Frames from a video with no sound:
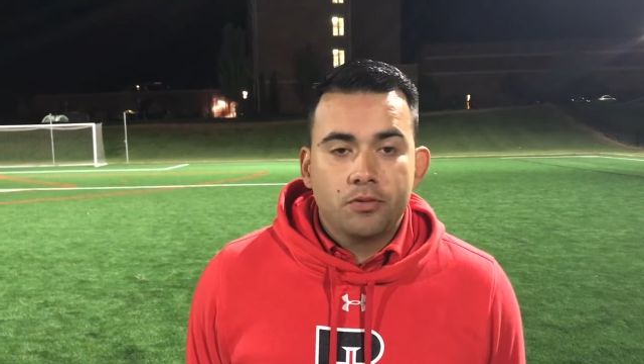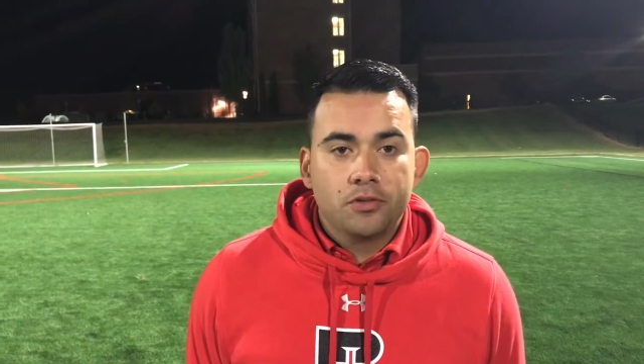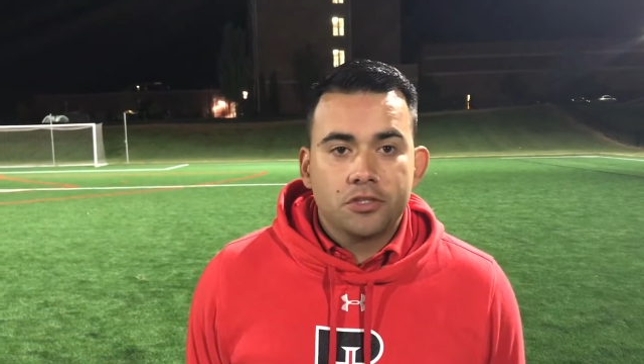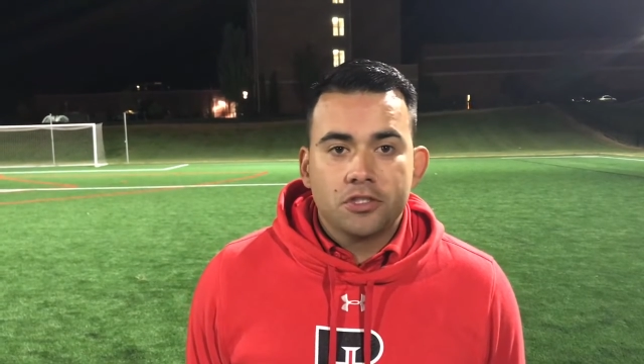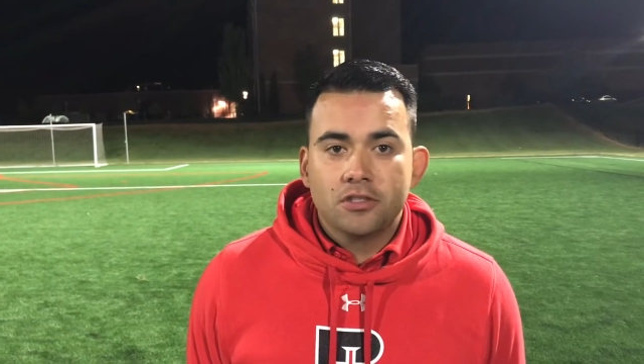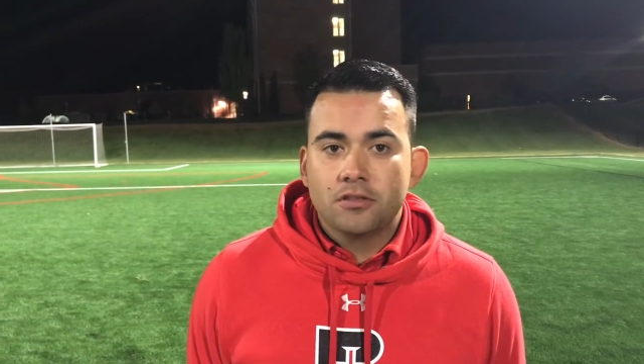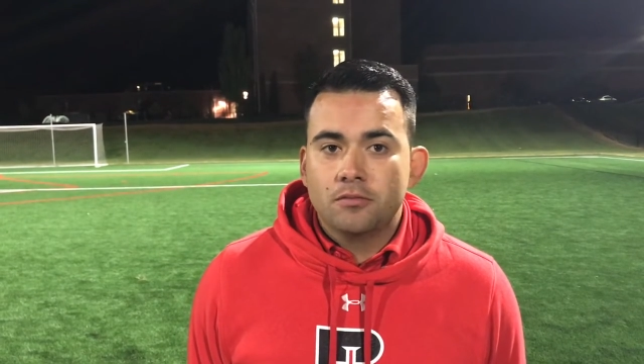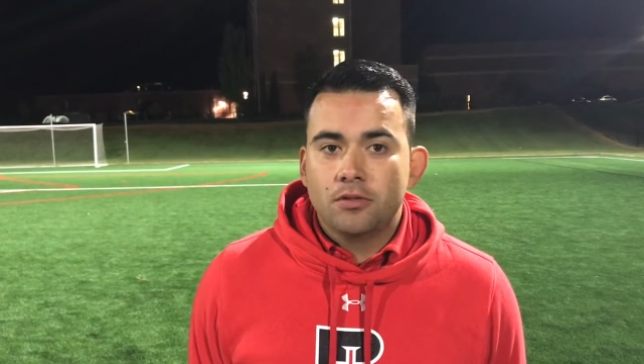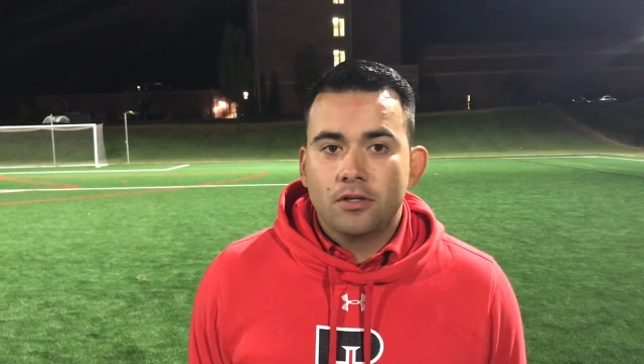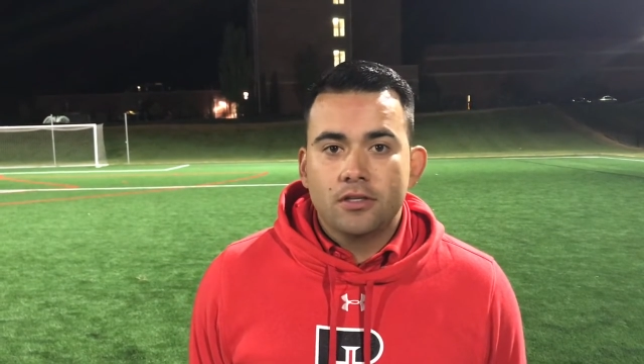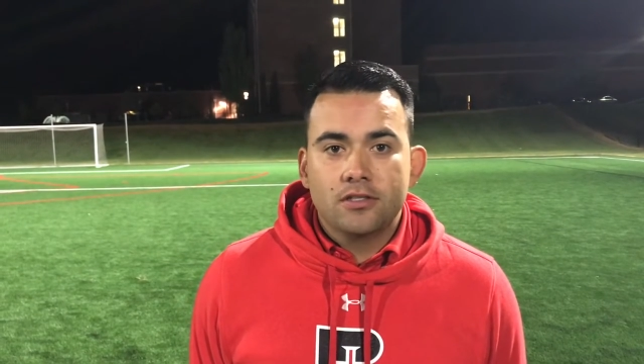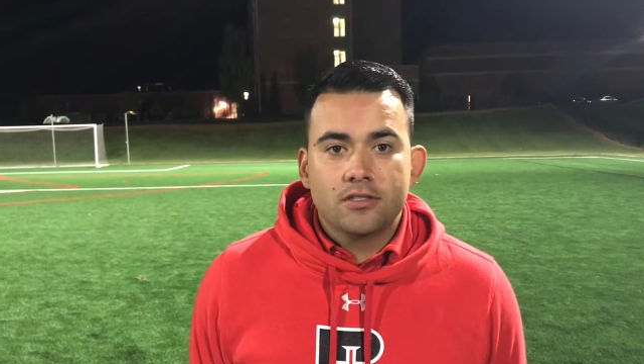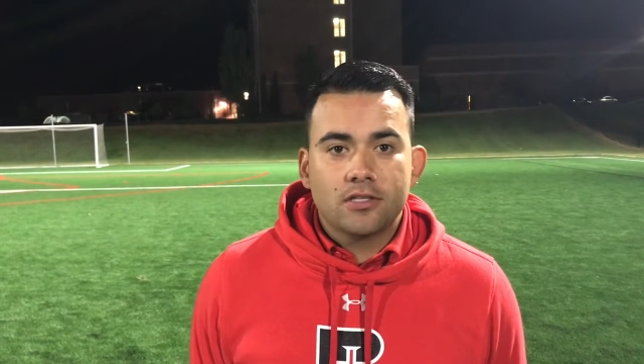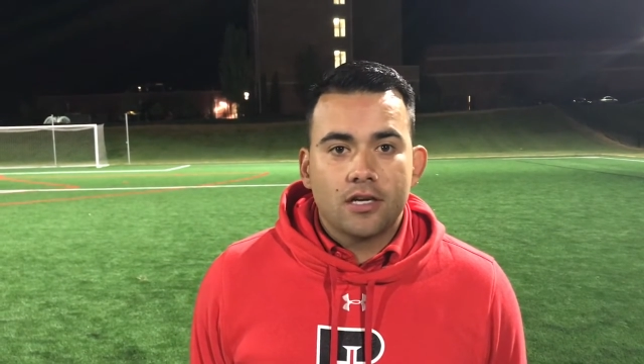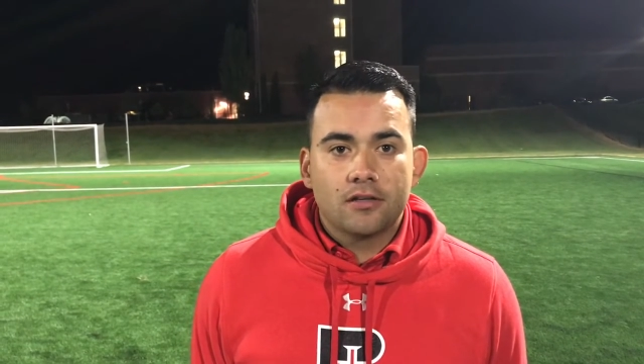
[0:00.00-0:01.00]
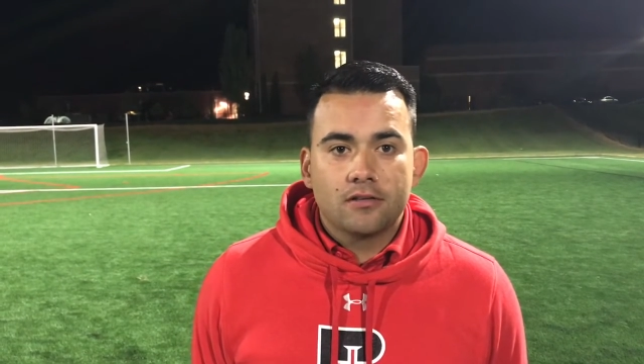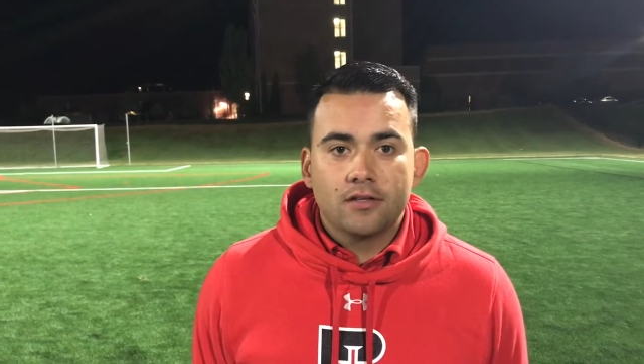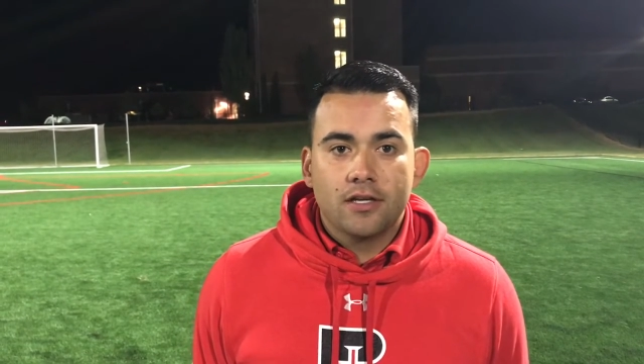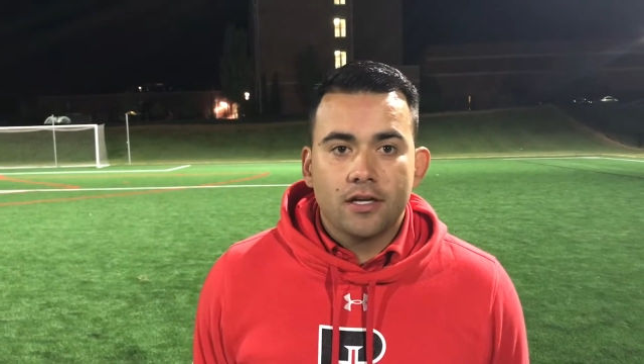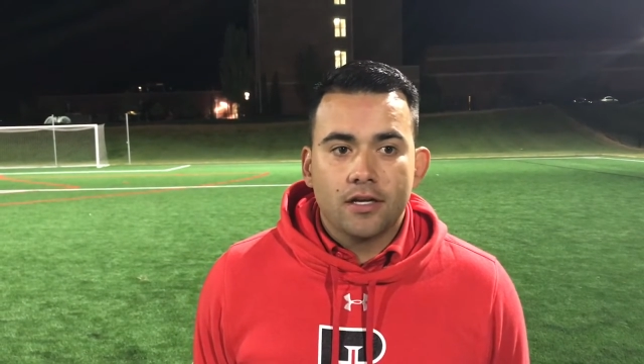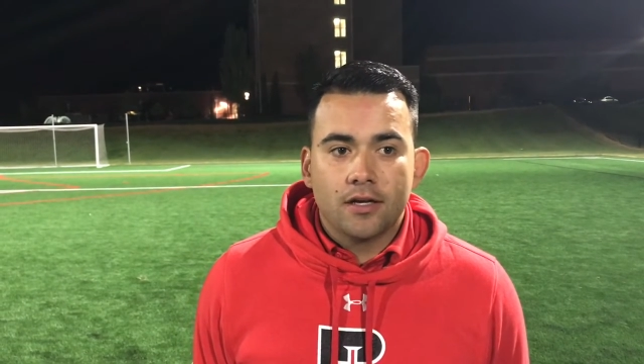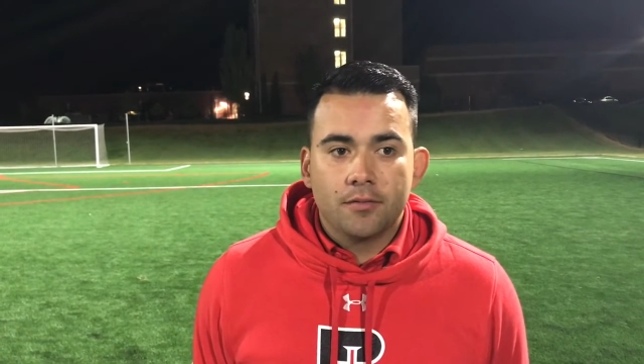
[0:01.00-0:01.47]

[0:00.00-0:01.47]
pushing the ball inside of the net.